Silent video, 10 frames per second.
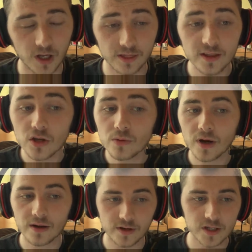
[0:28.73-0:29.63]
I think you
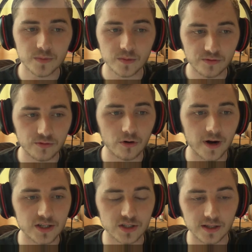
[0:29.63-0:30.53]
might have asked me before
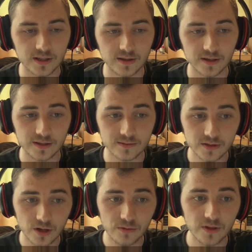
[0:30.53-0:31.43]
actually, and I
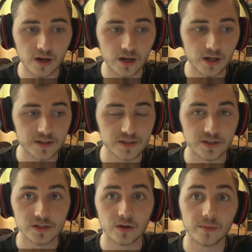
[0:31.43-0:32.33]
don't think I
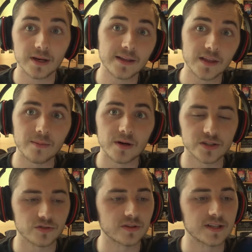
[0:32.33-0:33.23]
answered, so I'm glad that I'm
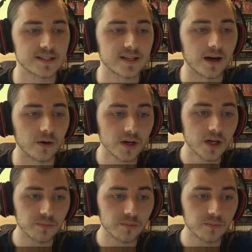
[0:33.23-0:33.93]
answering this now.